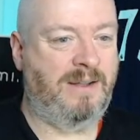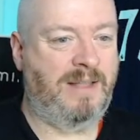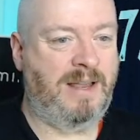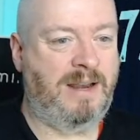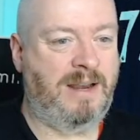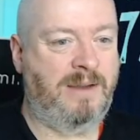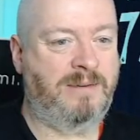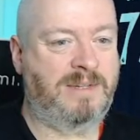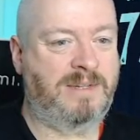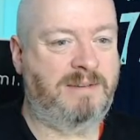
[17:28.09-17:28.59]
They
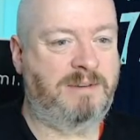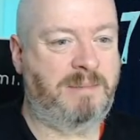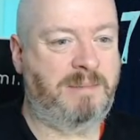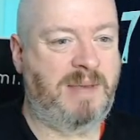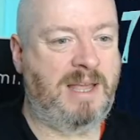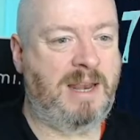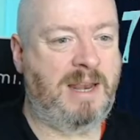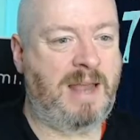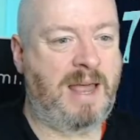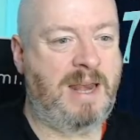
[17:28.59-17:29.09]
don't seem to be
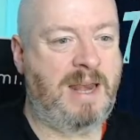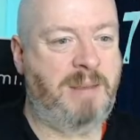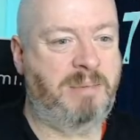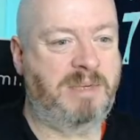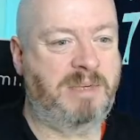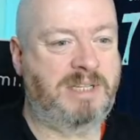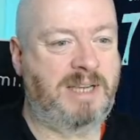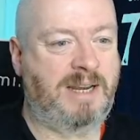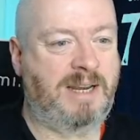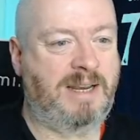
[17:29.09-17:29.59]
in any
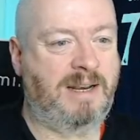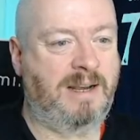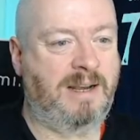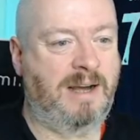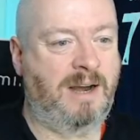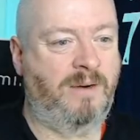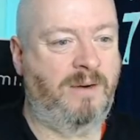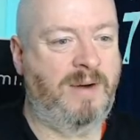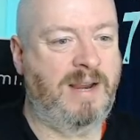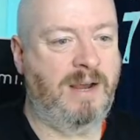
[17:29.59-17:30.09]
particular
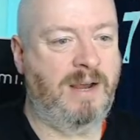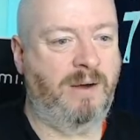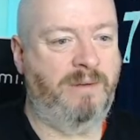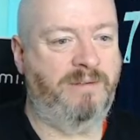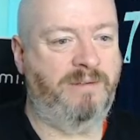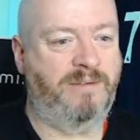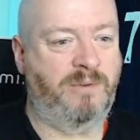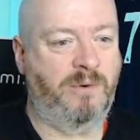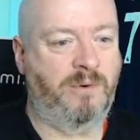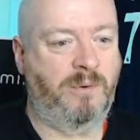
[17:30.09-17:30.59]
hurry going
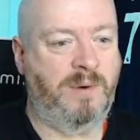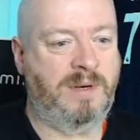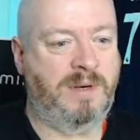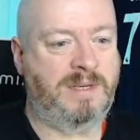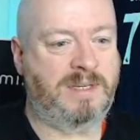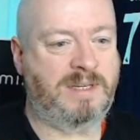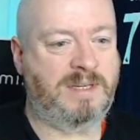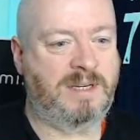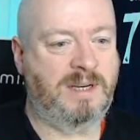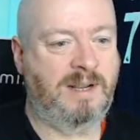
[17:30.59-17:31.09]

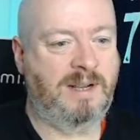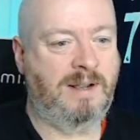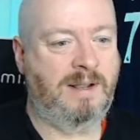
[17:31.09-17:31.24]
forwards.